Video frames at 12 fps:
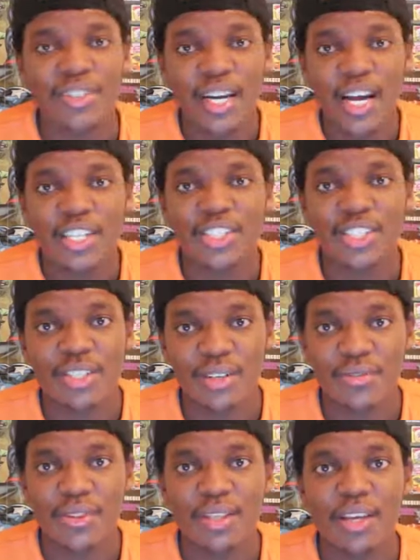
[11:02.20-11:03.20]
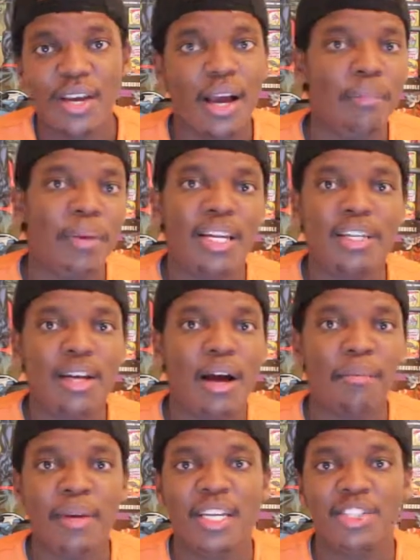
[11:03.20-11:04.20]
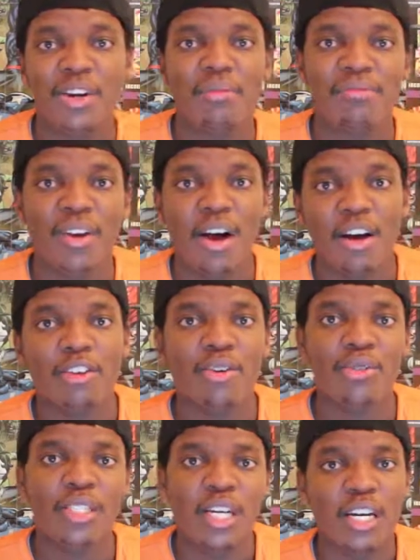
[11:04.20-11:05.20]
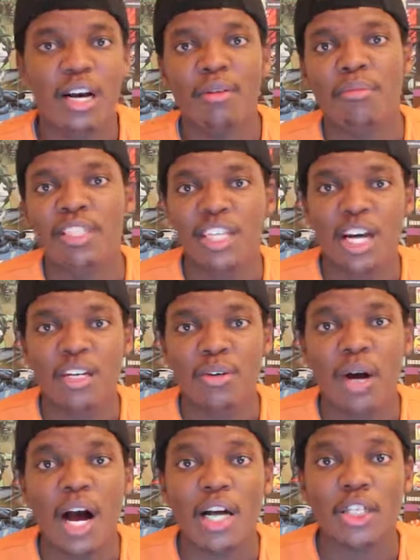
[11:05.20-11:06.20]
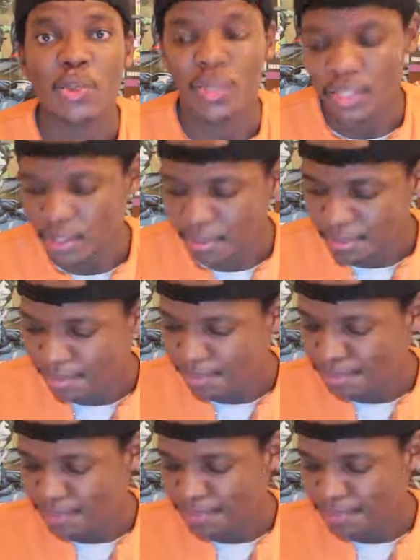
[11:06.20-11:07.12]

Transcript: reaction of the thing, I made a short vlog. Go check it out on my channel. Deuces.